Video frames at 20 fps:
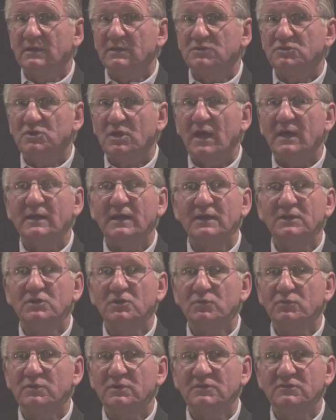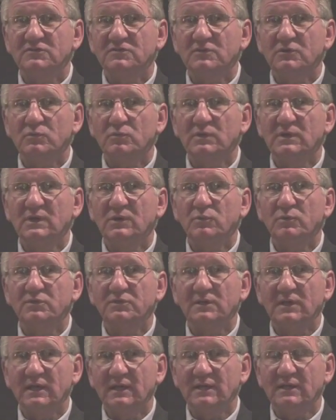"John, I don't disagree
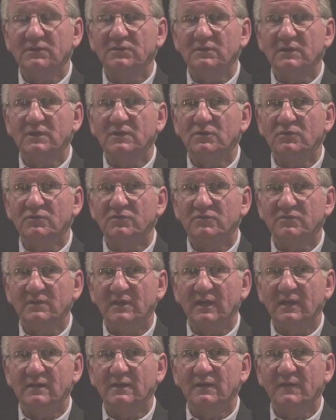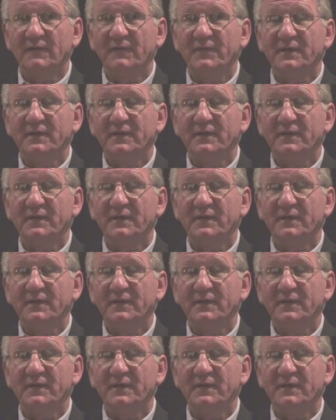with anything you said,